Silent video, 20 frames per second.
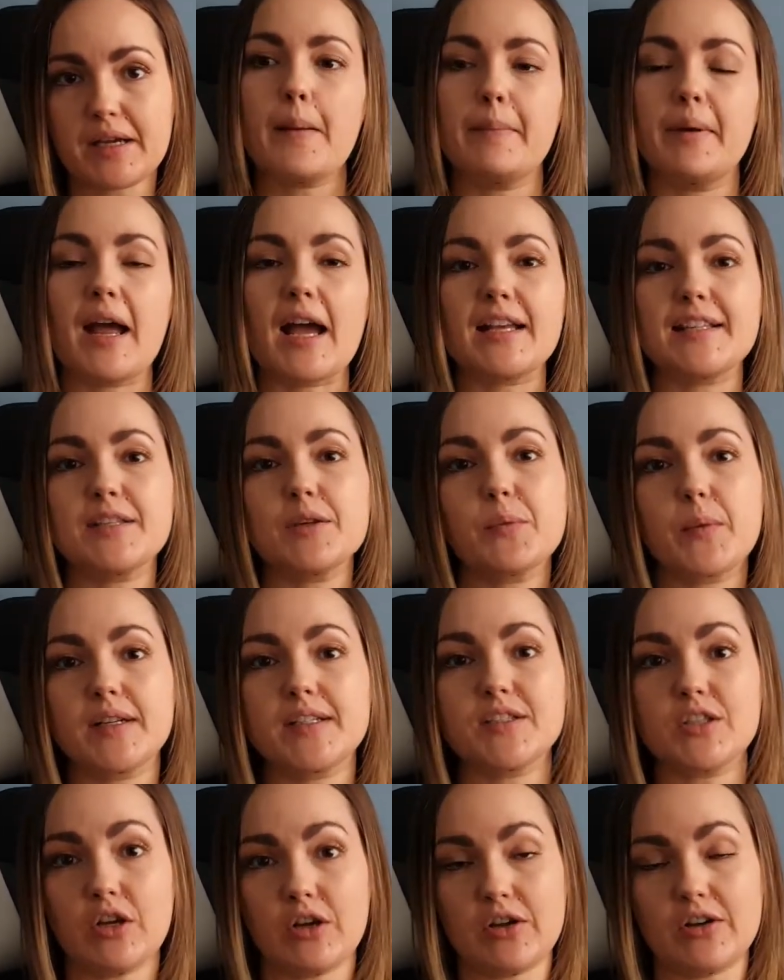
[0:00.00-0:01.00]
But as it
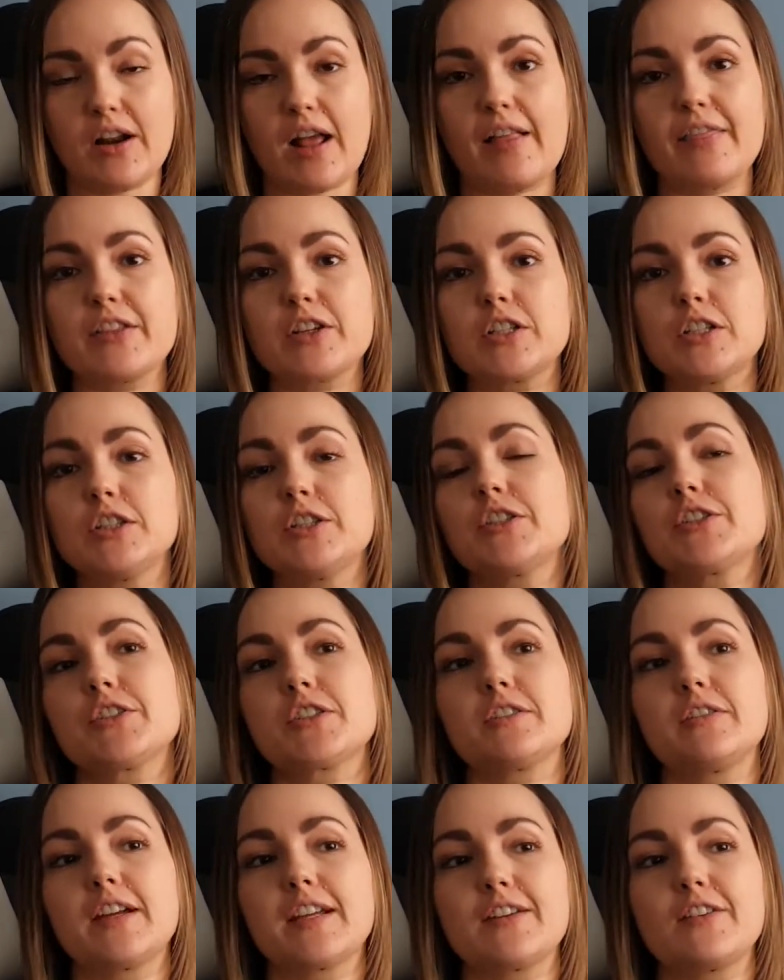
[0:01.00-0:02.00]
went on and the
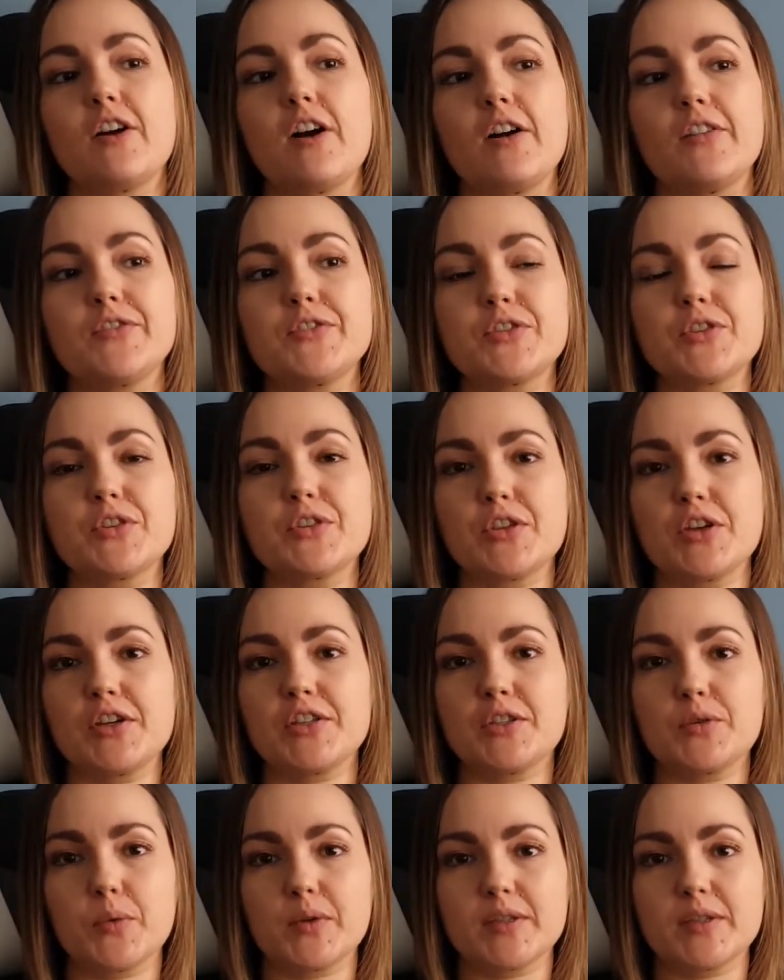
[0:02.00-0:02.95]
closer I got to 31